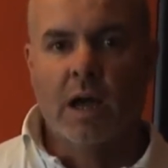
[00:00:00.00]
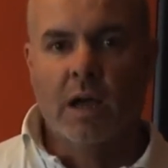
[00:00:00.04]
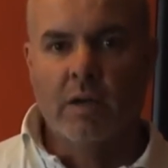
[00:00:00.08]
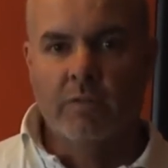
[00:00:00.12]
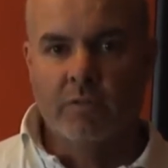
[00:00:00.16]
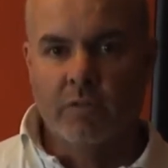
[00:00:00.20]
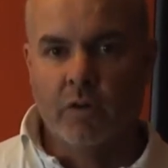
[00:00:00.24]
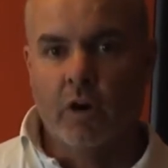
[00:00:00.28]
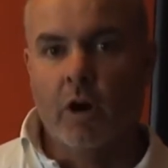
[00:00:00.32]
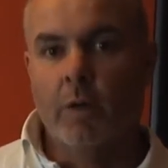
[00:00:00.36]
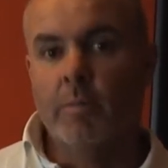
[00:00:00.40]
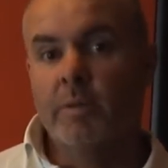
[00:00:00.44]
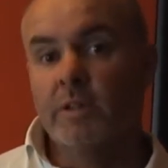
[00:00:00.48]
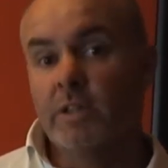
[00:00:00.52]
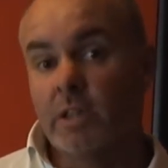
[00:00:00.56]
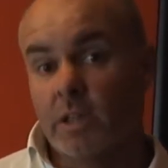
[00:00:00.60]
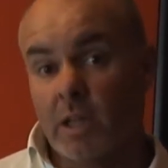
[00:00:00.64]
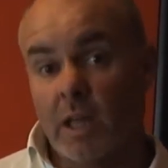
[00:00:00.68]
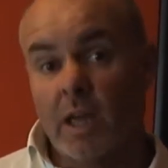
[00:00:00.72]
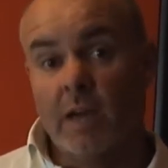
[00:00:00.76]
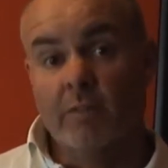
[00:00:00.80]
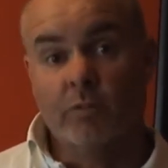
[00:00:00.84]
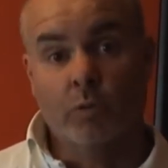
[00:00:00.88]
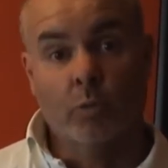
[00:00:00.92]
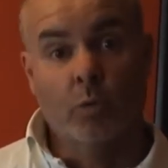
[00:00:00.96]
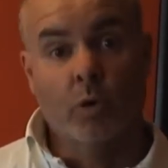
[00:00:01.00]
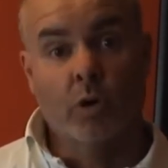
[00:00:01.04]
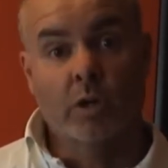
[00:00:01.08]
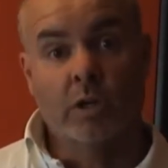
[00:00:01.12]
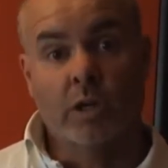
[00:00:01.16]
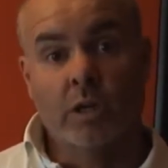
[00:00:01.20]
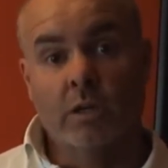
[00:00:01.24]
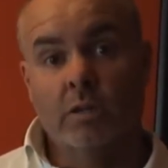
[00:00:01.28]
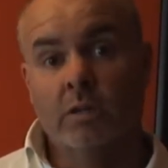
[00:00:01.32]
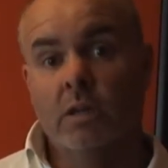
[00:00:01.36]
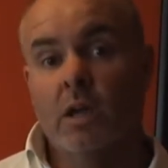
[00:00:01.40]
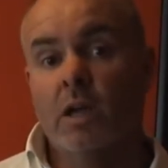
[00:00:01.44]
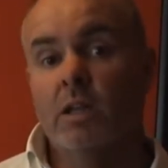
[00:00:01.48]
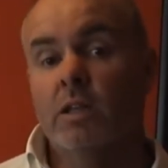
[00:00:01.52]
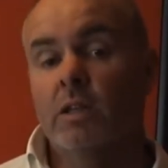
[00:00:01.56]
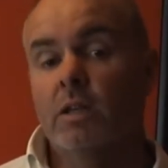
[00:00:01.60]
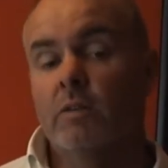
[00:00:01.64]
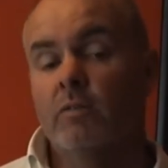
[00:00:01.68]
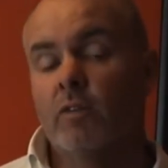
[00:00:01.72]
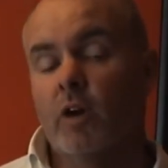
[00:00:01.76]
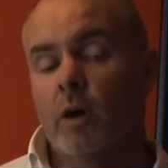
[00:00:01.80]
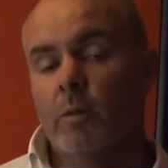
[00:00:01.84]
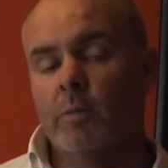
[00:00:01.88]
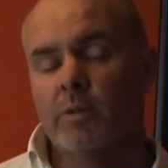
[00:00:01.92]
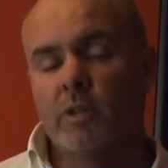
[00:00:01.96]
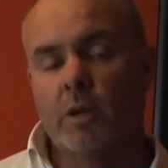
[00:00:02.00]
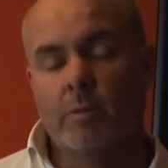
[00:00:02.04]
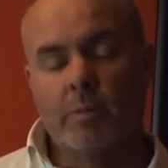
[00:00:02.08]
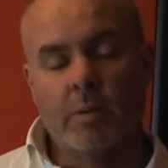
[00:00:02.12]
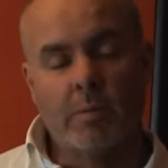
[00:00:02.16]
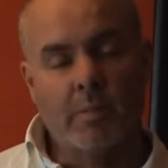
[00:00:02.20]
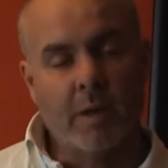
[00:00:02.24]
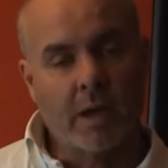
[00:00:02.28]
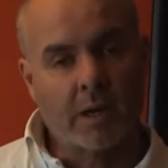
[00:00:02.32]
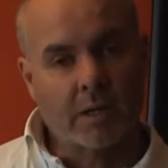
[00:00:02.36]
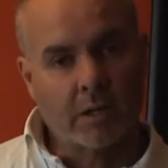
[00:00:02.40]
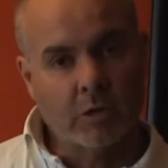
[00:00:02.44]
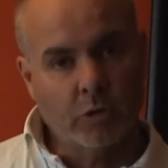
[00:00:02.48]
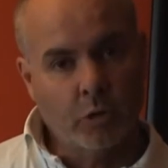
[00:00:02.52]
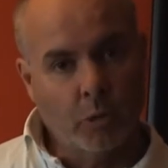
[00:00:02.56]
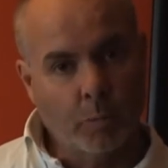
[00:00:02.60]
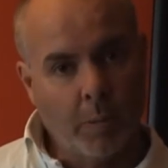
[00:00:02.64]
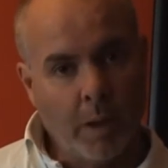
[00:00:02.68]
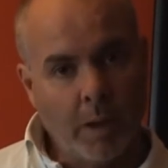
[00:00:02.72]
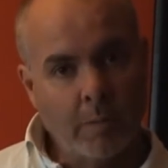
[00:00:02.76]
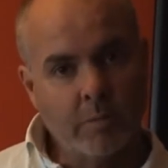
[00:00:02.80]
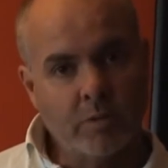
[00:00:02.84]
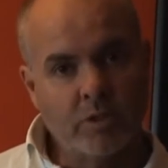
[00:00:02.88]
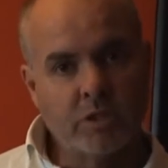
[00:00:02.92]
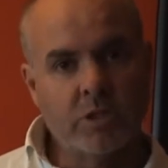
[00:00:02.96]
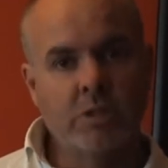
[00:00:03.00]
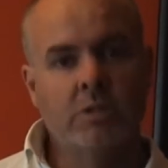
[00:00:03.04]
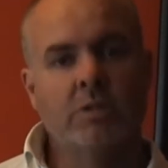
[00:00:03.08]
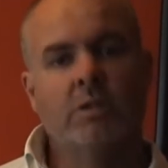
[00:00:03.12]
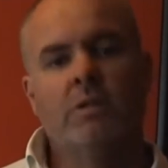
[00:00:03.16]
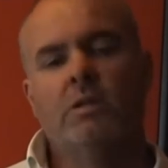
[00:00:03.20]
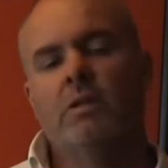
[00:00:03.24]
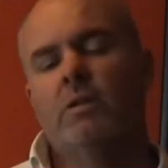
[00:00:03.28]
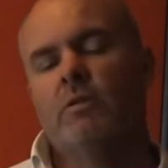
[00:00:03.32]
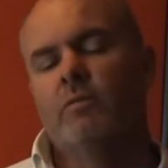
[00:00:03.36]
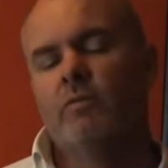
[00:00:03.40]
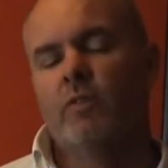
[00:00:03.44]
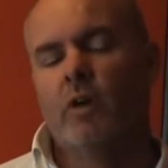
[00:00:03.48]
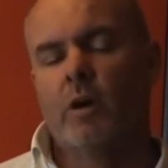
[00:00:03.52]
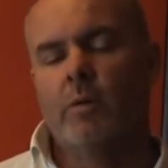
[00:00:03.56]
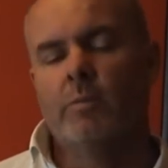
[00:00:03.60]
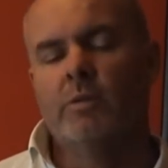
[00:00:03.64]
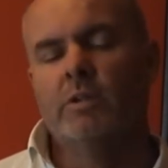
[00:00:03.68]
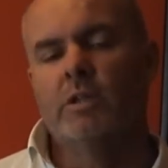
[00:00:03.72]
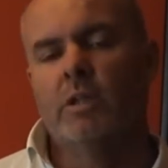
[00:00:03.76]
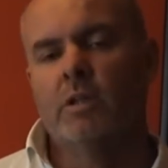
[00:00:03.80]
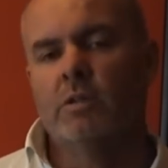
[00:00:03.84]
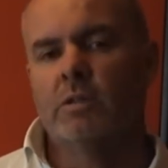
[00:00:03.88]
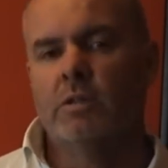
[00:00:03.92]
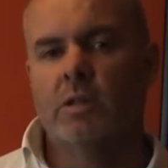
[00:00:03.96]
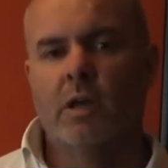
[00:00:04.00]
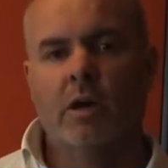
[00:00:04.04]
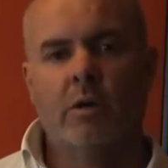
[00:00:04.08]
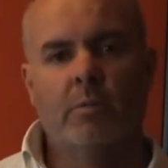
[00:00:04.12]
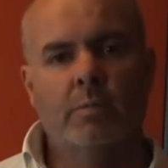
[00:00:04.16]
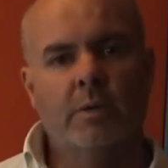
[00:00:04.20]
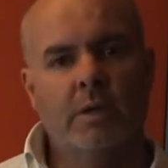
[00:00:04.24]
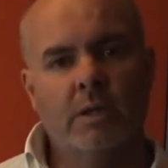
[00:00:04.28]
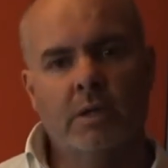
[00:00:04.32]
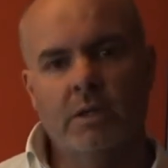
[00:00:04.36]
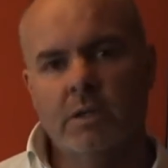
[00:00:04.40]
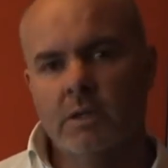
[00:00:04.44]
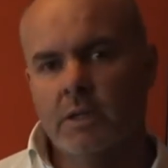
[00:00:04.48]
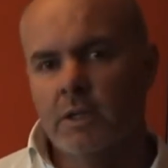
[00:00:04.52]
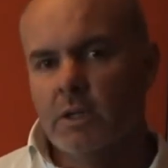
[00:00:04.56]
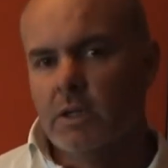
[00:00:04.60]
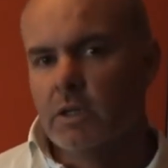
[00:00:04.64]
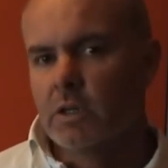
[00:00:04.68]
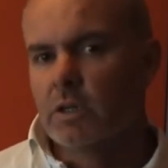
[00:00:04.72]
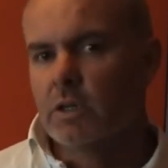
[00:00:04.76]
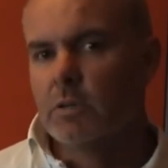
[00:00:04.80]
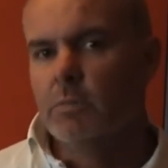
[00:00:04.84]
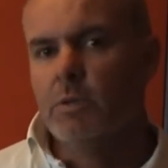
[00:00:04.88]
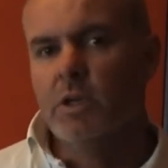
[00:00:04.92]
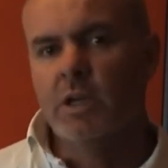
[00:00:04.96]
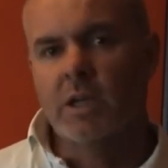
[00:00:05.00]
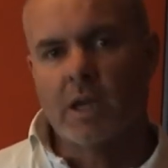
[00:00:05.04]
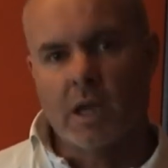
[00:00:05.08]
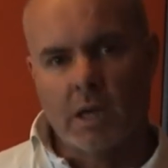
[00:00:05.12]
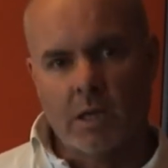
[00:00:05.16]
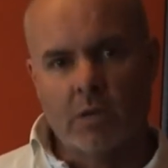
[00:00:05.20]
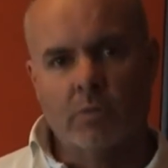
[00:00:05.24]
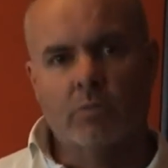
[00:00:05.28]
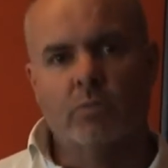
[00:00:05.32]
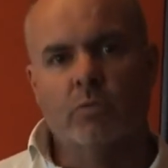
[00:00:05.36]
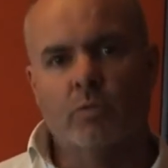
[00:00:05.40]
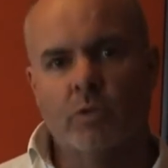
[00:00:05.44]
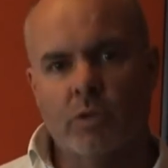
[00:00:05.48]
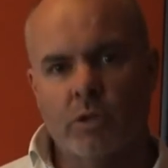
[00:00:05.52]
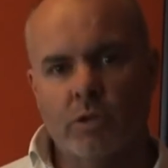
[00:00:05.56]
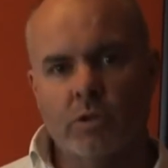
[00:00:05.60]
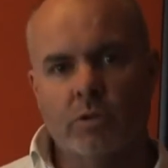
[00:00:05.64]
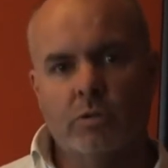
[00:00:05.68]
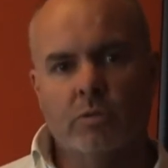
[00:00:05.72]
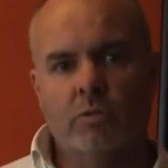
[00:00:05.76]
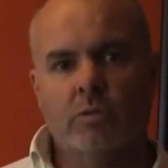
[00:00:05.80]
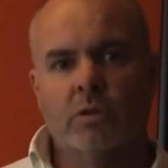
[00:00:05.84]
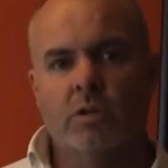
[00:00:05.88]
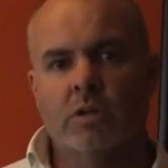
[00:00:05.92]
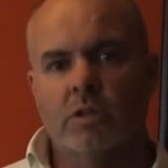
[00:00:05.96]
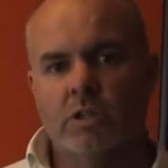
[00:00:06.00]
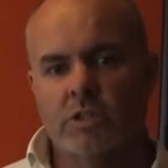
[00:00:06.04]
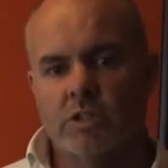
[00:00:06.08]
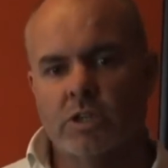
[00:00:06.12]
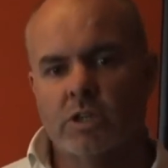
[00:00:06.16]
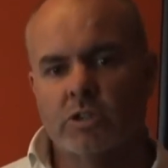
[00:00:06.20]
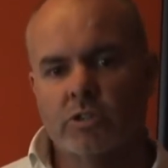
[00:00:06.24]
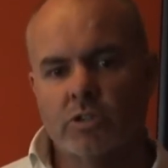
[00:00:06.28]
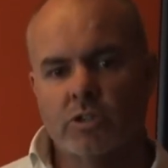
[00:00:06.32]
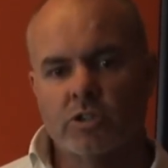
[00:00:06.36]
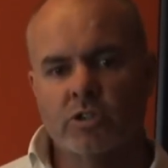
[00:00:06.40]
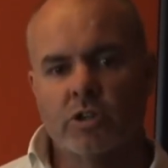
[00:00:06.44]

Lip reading: environment that they have to work in, and the environment they'll be marking your papers in, and the environment that they'll be communicating with you, etc.